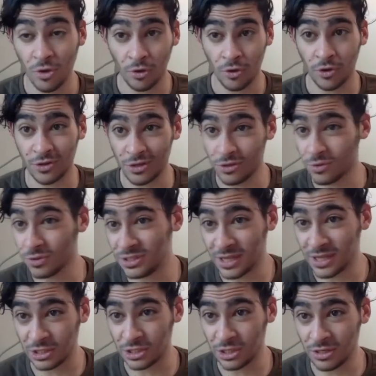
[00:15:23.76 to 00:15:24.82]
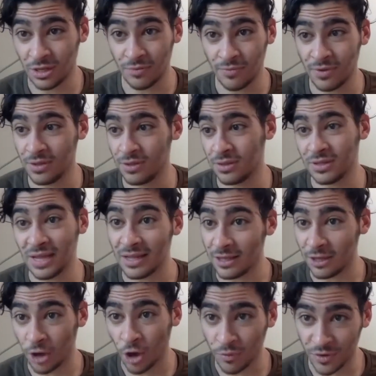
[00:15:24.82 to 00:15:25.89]
Or go to the news section and read the daily
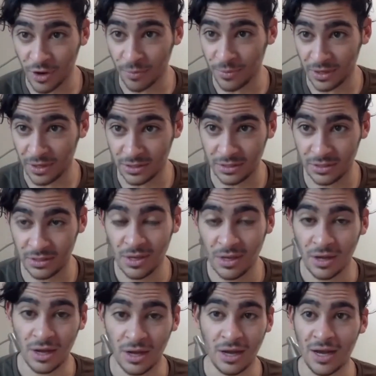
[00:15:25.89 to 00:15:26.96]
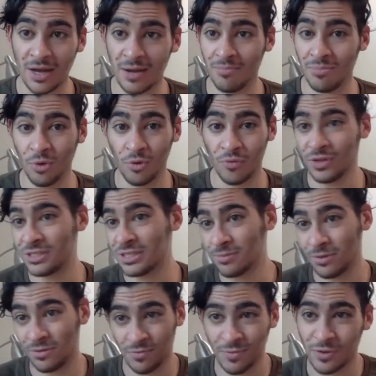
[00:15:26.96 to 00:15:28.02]
COVID updates, um, or read
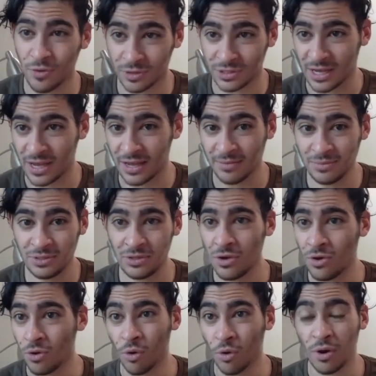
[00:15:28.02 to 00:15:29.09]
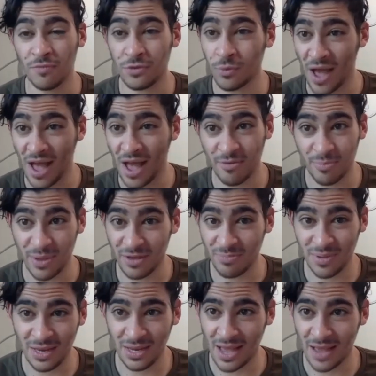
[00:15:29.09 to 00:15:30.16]
something from the New York Times or if you have a big
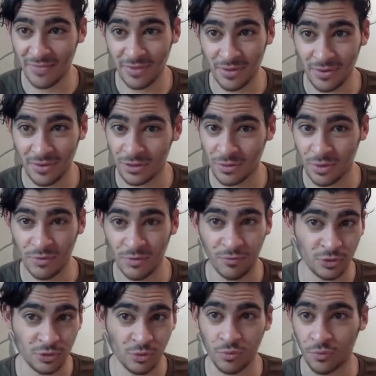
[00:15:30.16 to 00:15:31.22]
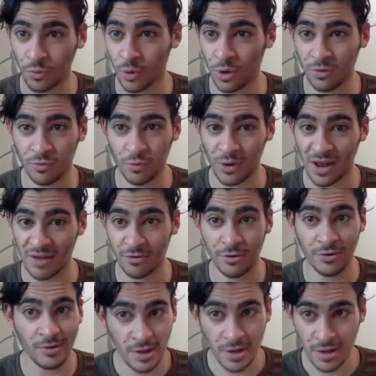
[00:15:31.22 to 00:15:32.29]
PDF that you need to read for school, for work, for
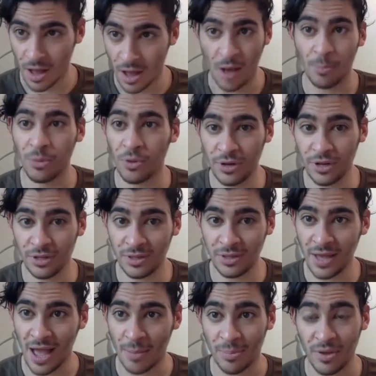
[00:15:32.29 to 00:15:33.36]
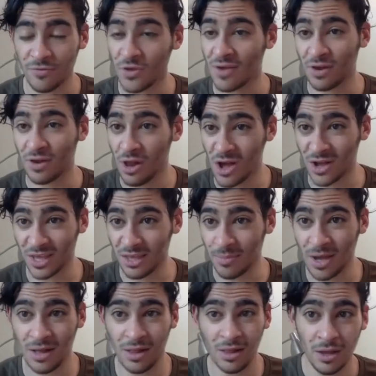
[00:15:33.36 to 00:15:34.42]
whatever, upload it into the app. If you have a long
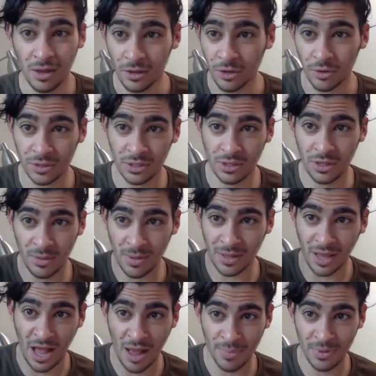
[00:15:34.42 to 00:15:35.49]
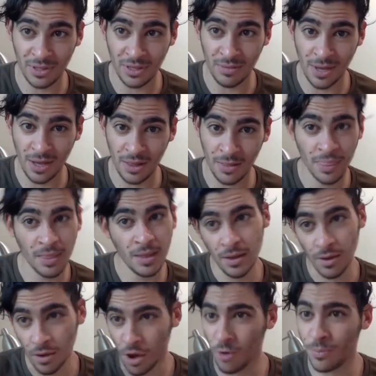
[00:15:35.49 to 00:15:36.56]
email, go into the email, copy the email,
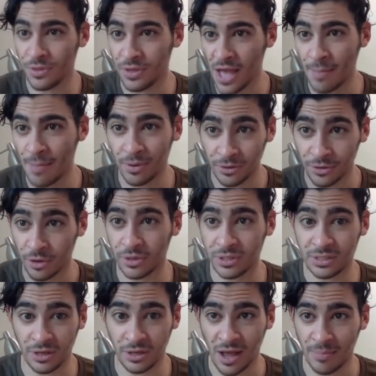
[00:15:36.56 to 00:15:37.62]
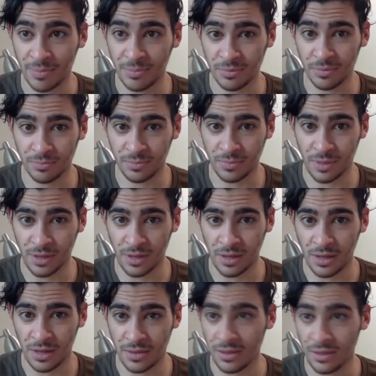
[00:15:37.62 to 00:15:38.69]
open the app, it'll notice the copy
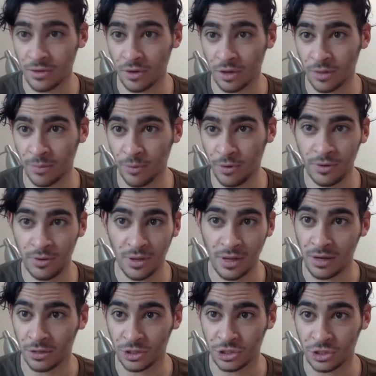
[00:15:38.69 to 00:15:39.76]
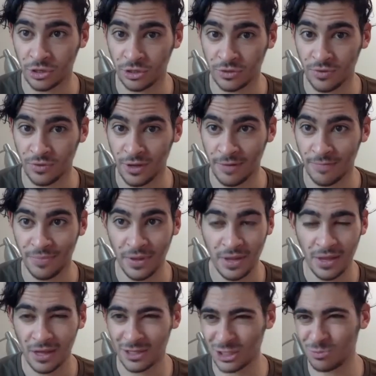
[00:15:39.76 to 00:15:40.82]
uh, thing in your clipboard, and it'll just start to read.
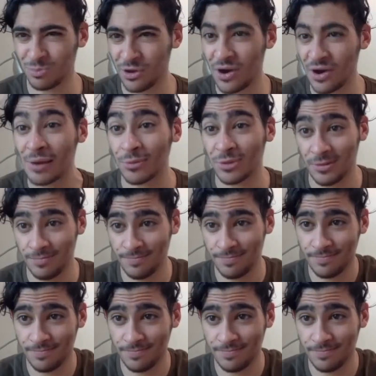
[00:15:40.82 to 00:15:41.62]
And just play around with it.